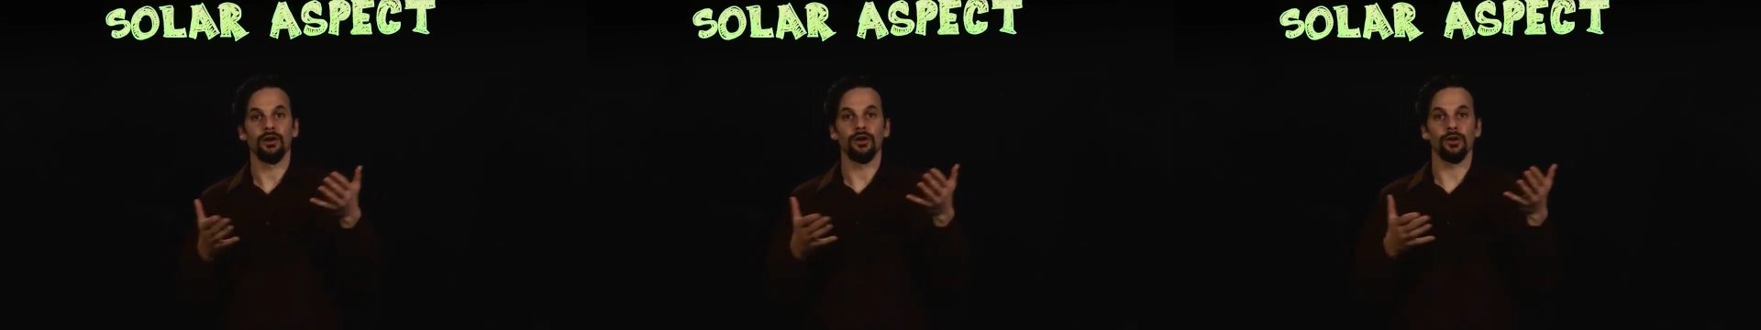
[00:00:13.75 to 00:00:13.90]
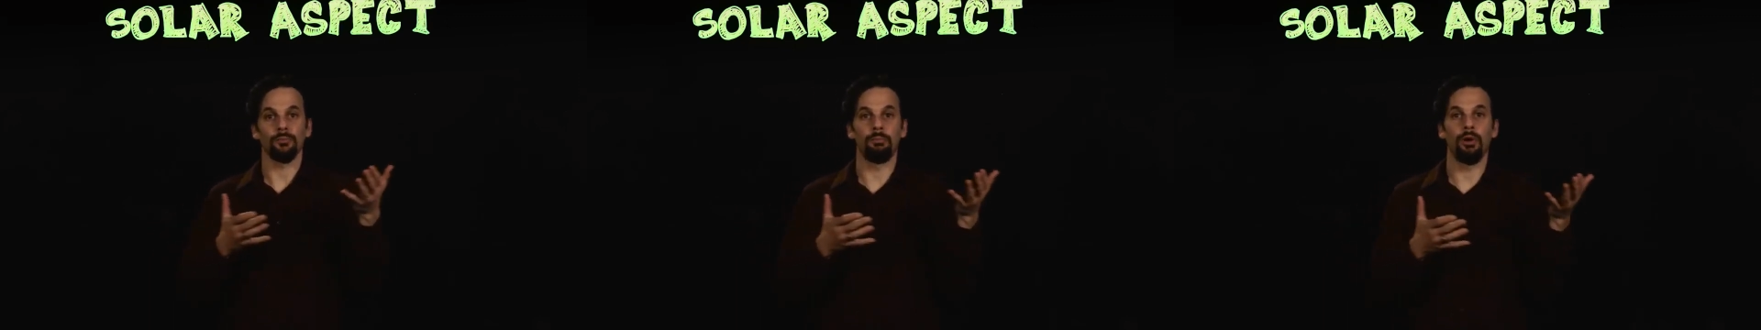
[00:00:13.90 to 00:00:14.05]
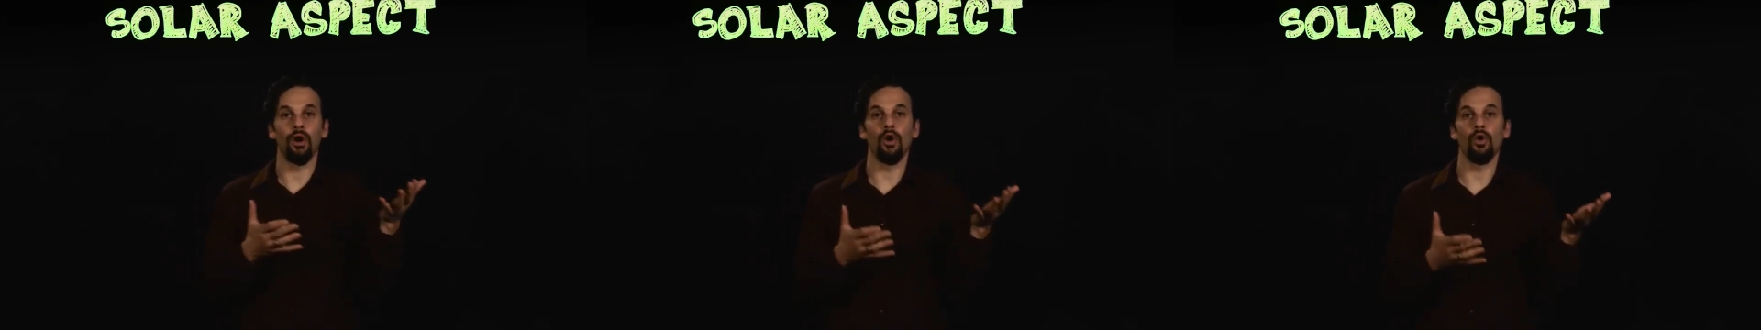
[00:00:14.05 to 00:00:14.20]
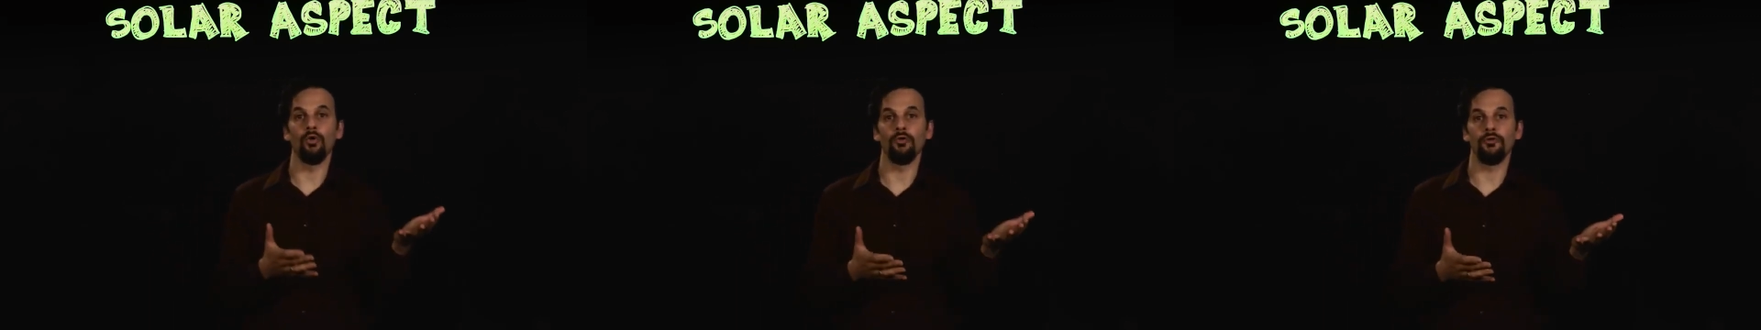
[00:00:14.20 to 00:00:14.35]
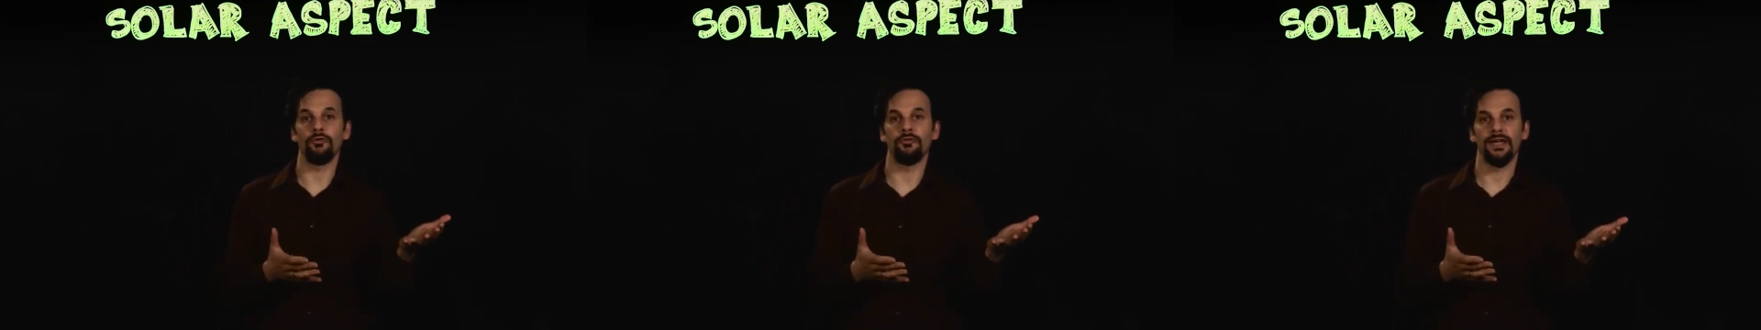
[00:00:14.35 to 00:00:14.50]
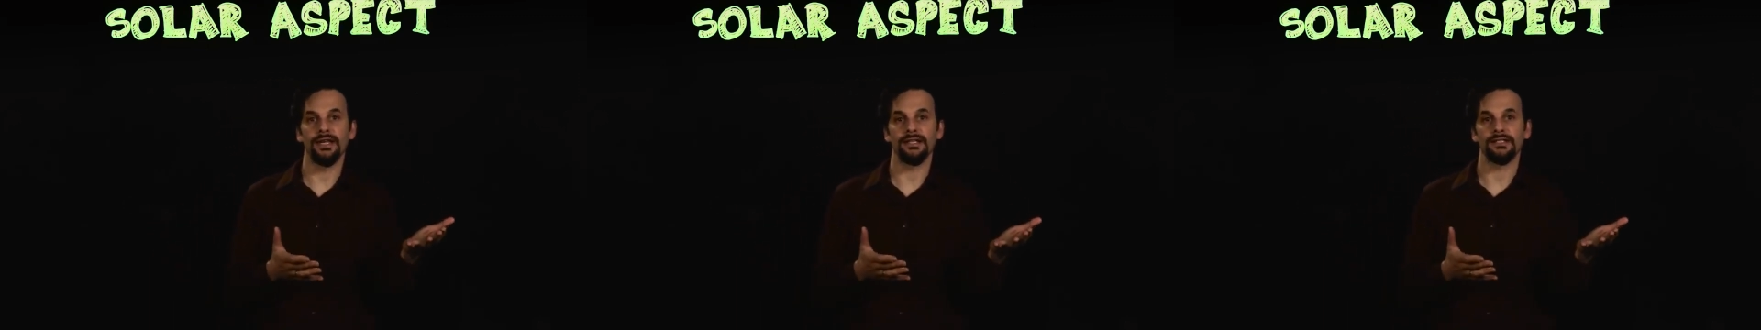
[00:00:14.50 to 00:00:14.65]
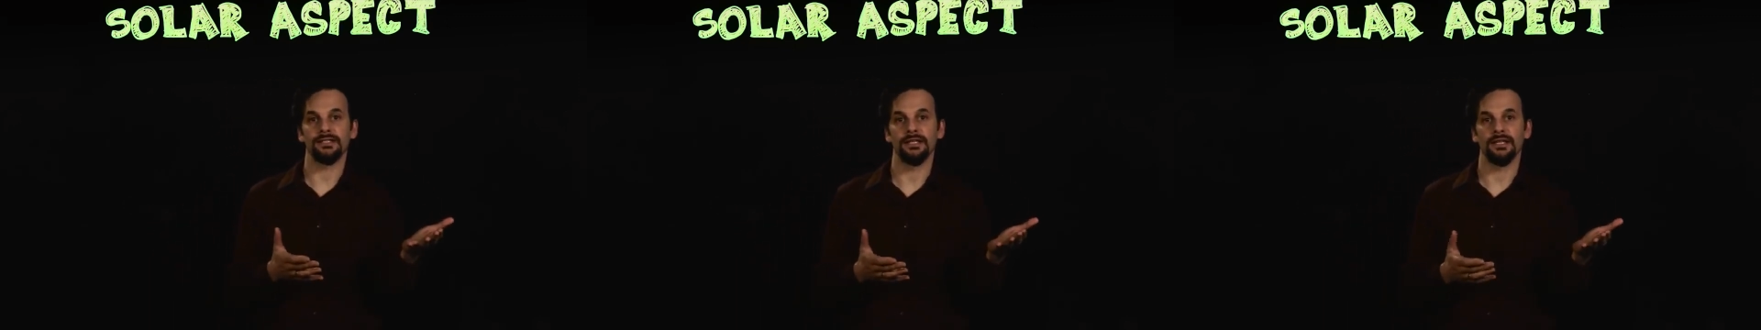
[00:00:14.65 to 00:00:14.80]
or
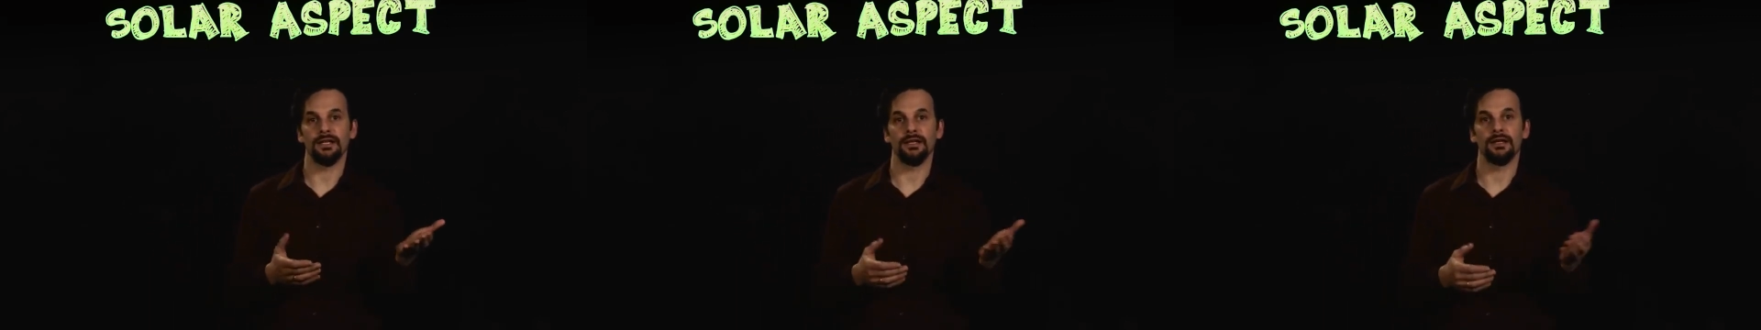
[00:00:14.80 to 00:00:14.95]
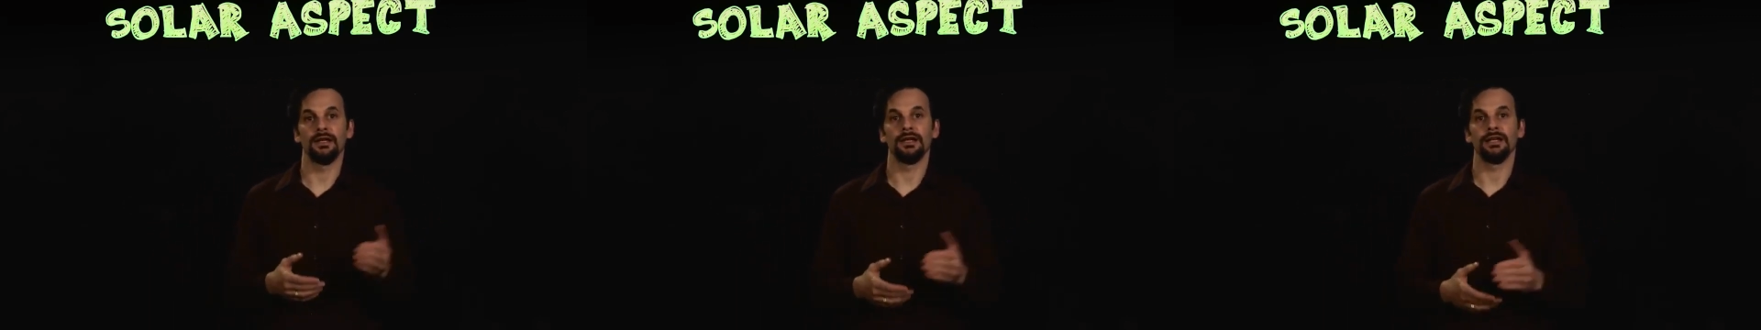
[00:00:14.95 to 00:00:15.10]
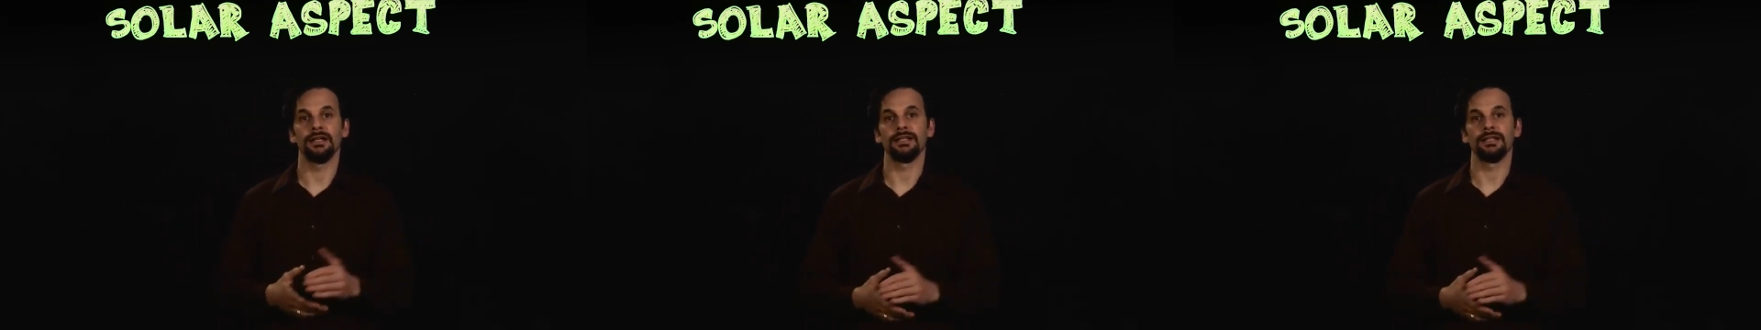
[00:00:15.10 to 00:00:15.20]
pole-facing